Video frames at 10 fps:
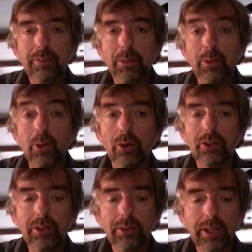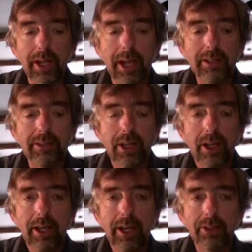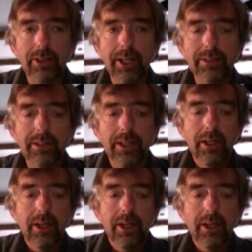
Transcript: people not to use cash, and that's